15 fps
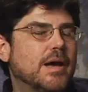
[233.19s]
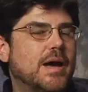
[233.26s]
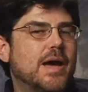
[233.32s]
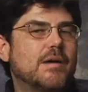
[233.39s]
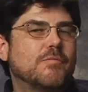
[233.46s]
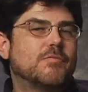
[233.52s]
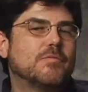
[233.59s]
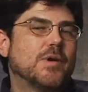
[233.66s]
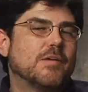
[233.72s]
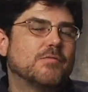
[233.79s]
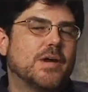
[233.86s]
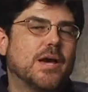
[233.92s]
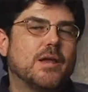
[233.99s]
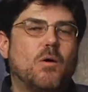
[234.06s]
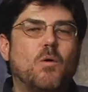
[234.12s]
I've
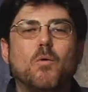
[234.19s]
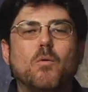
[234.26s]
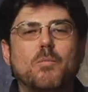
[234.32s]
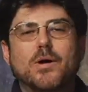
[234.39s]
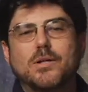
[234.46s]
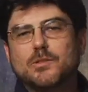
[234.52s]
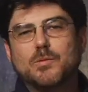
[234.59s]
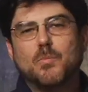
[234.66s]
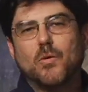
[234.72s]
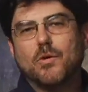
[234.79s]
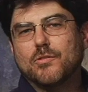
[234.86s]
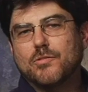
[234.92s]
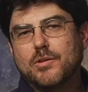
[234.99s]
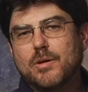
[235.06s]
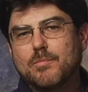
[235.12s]
got a whole bunch more
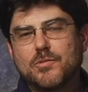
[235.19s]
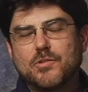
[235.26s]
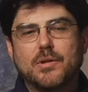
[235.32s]
tips